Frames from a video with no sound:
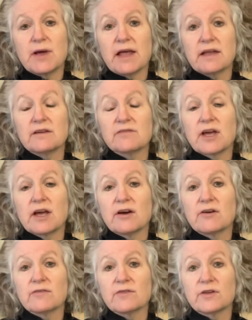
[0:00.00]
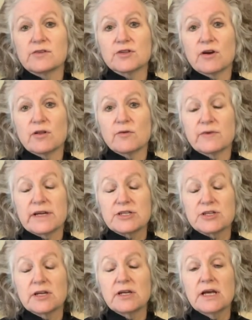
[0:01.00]
palliative care of the Charlotte
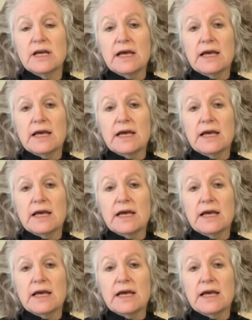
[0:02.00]
region.